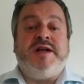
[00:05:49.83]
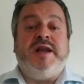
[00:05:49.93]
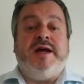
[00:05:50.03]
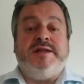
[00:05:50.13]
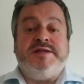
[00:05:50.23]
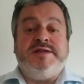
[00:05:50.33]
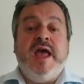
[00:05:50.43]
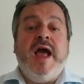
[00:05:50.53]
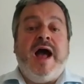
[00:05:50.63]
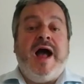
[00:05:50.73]
the glands
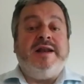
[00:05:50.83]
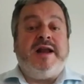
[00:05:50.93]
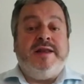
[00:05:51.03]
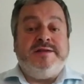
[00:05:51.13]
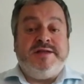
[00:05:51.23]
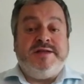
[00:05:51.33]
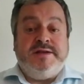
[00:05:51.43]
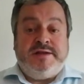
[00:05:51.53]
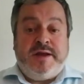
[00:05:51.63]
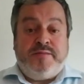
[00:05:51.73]
and cleansing
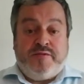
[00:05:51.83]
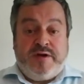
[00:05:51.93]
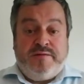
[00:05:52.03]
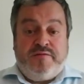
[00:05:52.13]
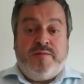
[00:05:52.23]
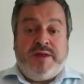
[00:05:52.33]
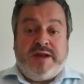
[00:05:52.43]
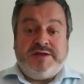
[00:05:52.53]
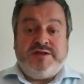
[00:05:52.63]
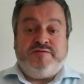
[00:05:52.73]
debris from the
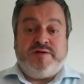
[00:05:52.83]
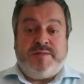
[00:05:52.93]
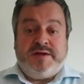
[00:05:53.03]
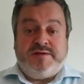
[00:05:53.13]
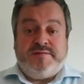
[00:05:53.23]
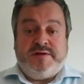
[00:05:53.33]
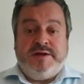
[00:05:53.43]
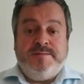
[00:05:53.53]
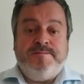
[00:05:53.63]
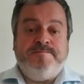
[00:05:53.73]
lashes respectively.